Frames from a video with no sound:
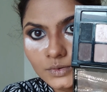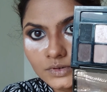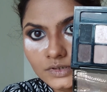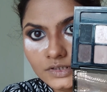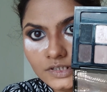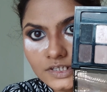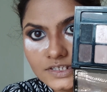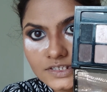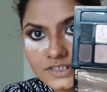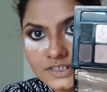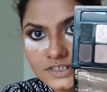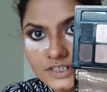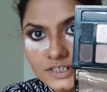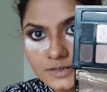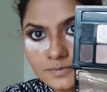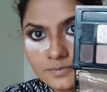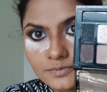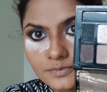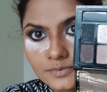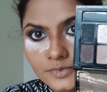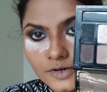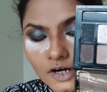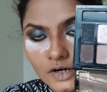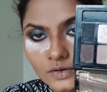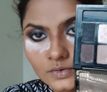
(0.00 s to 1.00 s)
this deep
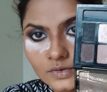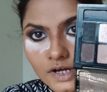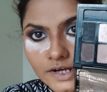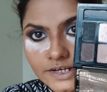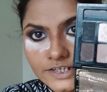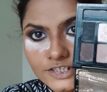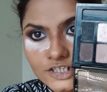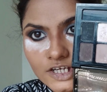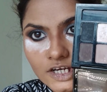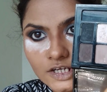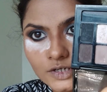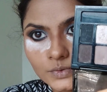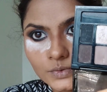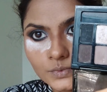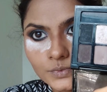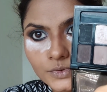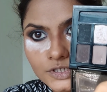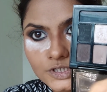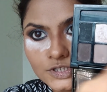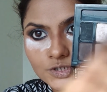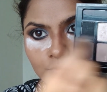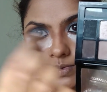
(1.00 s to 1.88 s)
brown eyeshadow which we